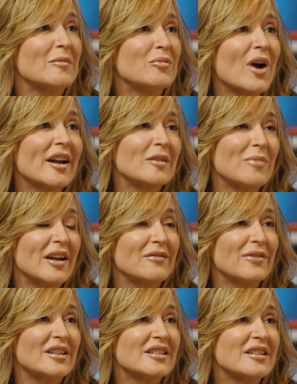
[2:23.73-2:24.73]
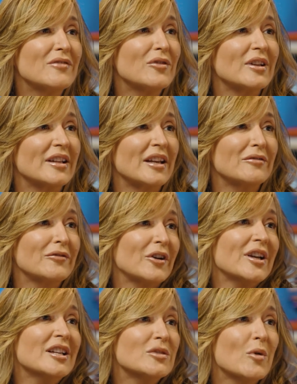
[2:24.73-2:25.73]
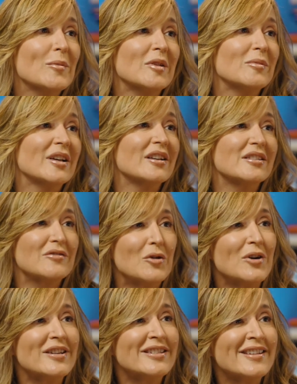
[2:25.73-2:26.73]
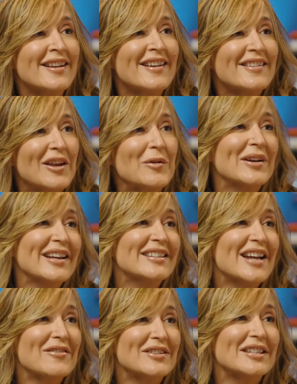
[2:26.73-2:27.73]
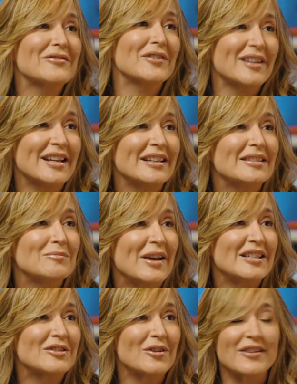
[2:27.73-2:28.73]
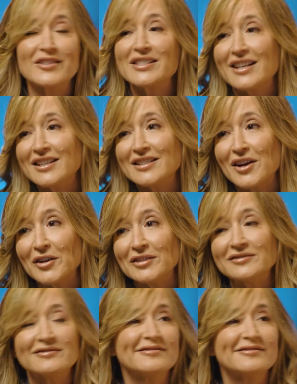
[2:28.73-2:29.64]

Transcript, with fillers: the product benefits differently for each woman because of course they would each have a different needs based on their skin tone.